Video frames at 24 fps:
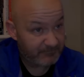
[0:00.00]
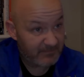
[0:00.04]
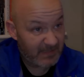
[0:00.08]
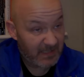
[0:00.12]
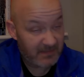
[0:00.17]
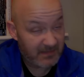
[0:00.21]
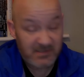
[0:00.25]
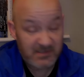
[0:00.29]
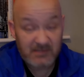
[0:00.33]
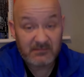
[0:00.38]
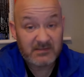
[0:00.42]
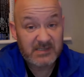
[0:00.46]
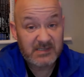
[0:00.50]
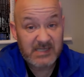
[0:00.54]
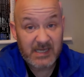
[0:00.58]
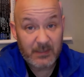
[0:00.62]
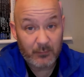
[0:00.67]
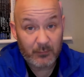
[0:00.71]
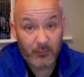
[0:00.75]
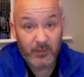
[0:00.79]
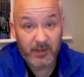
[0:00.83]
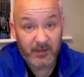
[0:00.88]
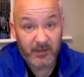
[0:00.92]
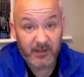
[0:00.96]
I still say
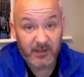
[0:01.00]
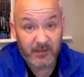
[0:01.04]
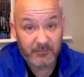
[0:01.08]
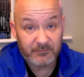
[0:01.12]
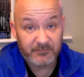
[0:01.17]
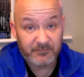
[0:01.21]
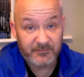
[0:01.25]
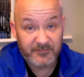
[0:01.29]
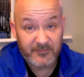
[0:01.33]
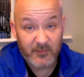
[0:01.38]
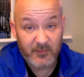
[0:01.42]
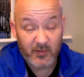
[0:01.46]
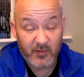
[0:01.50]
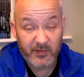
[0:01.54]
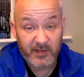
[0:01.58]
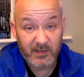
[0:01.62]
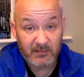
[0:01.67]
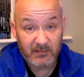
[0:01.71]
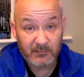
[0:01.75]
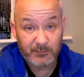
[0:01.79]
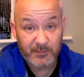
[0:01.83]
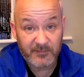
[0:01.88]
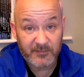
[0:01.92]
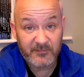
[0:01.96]
it weren't a
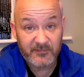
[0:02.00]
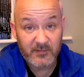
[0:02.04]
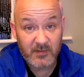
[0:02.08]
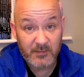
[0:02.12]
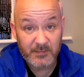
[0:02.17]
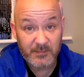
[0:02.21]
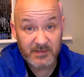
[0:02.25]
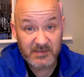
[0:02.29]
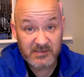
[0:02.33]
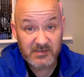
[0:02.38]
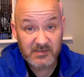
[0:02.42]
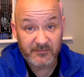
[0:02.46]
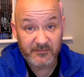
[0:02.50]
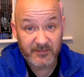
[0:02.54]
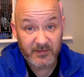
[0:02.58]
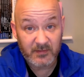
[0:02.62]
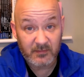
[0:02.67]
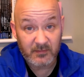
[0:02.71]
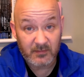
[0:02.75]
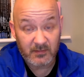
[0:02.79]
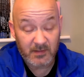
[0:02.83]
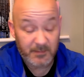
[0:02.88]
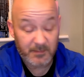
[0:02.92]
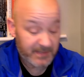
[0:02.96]
4-0 performance
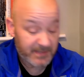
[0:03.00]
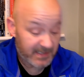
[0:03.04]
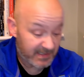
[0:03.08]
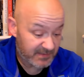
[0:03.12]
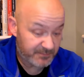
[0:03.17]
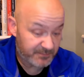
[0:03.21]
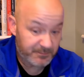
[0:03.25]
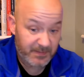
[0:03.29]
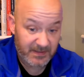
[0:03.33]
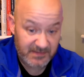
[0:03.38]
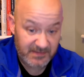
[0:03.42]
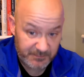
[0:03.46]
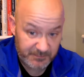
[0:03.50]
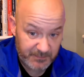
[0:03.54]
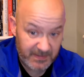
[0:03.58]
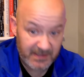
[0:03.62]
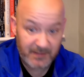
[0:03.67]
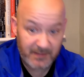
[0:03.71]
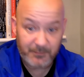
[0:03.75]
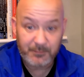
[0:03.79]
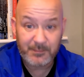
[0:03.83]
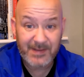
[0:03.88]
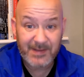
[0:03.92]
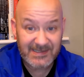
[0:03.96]
overall. I mean, it's been
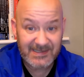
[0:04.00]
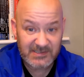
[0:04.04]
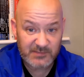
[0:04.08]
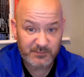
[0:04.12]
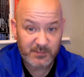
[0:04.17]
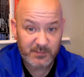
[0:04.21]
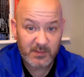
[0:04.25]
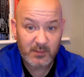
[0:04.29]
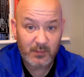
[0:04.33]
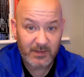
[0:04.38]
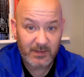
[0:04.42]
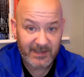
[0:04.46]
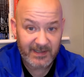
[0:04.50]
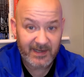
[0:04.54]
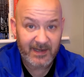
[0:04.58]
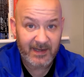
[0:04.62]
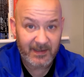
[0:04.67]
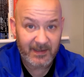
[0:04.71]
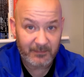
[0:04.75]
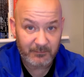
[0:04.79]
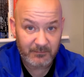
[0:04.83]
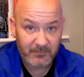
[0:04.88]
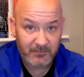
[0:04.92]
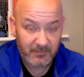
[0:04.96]
a piss-poor
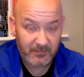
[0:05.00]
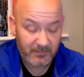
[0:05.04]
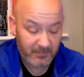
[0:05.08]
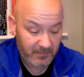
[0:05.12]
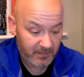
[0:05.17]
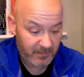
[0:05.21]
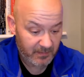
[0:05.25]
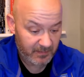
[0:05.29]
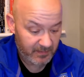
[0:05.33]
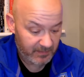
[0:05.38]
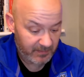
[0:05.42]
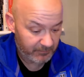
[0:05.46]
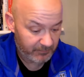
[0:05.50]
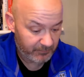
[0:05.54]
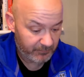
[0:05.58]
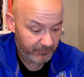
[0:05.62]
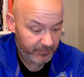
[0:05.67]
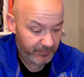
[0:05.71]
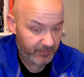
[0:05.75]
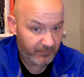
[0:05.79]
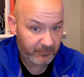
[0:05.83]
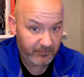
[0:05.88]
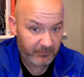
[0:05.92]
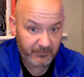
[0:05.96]
game.
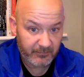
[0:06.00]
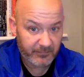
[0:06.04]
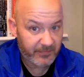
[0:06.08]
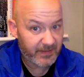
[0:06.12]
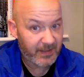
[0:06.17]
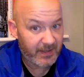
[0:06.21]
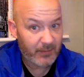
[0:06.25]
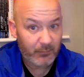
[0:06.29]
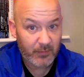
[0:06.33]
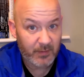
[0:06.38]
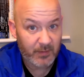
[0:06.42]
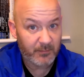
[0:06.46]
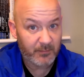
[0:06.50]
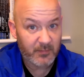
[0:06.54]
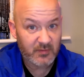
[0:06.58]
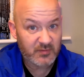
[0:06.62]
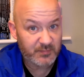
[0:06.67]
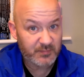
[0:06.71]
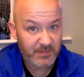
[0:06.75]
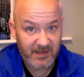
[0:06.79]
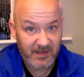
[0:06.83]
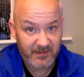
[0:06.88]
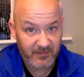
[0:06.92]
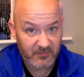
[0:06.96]
But they weren't
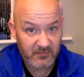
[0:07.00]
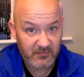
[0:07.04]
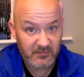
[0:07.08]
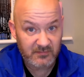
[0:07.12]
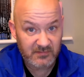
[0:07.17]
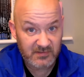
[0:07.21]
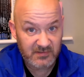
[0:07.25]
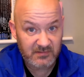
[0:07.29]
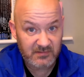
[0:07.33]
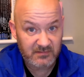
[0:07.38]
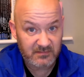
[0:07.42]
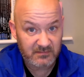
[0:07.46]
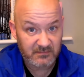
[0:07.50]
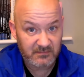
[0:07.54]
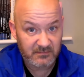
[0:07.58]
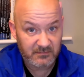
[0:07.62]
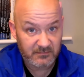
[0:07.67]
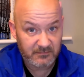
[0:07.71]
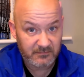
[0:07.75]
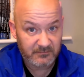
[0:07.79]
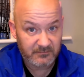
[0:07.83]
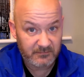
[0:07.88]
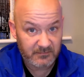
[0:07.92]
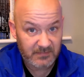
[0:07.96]
much better than us.
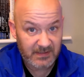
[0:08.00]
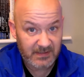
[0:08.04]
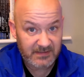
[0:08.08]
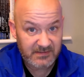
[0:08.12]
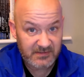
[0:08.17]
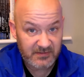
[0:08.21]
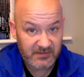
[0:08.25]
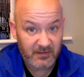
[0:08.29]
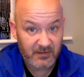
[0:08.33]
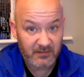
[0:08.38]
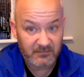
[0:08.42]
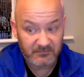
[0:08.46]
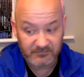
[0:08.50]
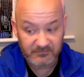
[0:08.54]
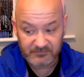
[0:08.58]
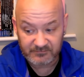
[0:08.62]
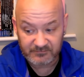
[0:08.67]
Let's not,